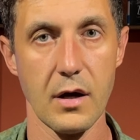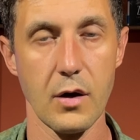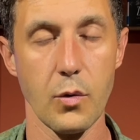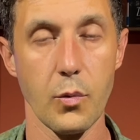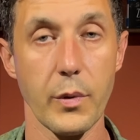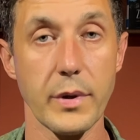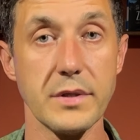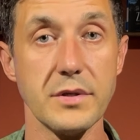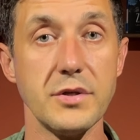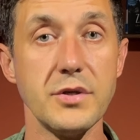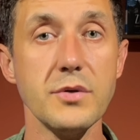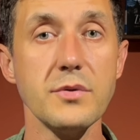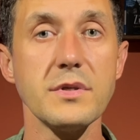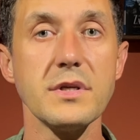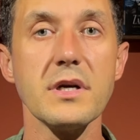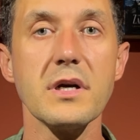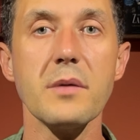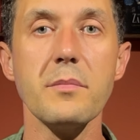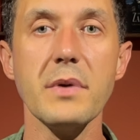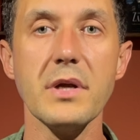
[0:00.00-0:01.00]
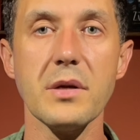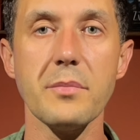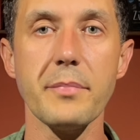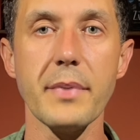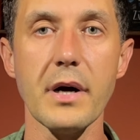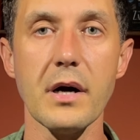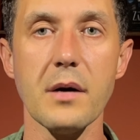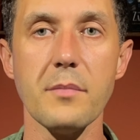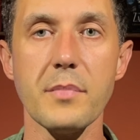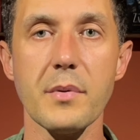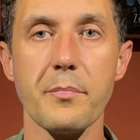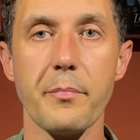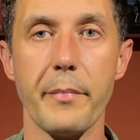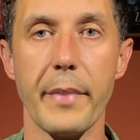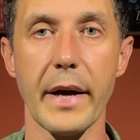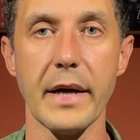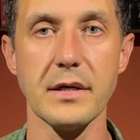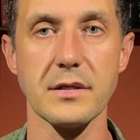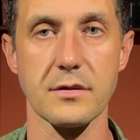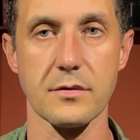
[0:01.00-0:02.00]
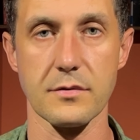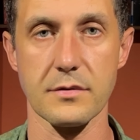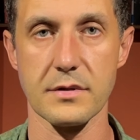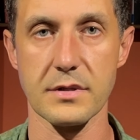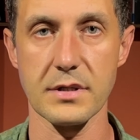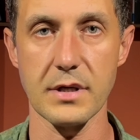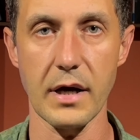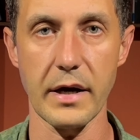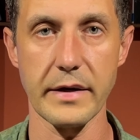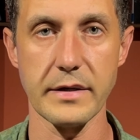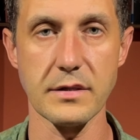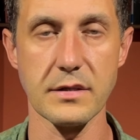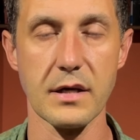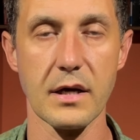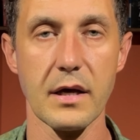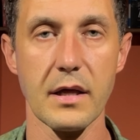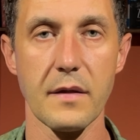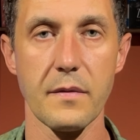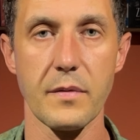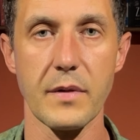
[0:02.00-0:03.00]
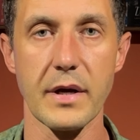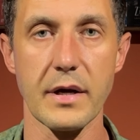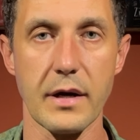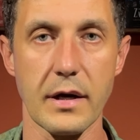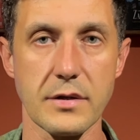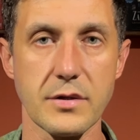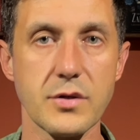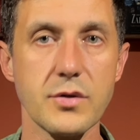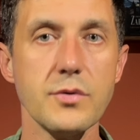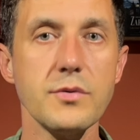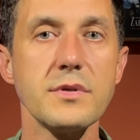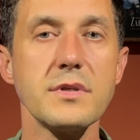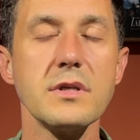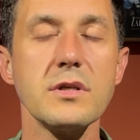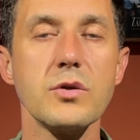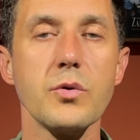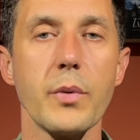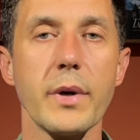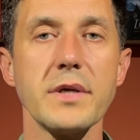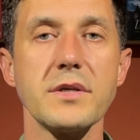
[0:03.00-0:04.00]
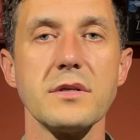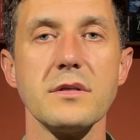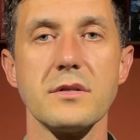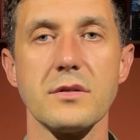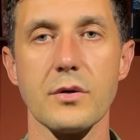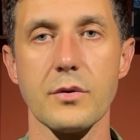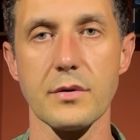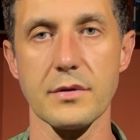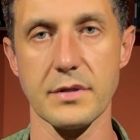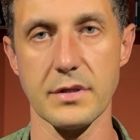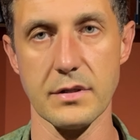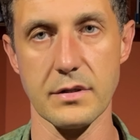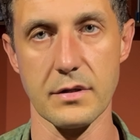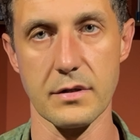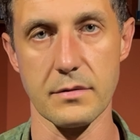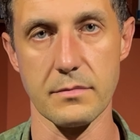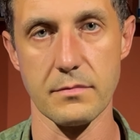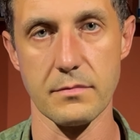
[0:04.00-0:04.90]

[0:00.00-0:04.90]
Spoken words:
When choosing a mini pump based on size, there are 2 situations to consider: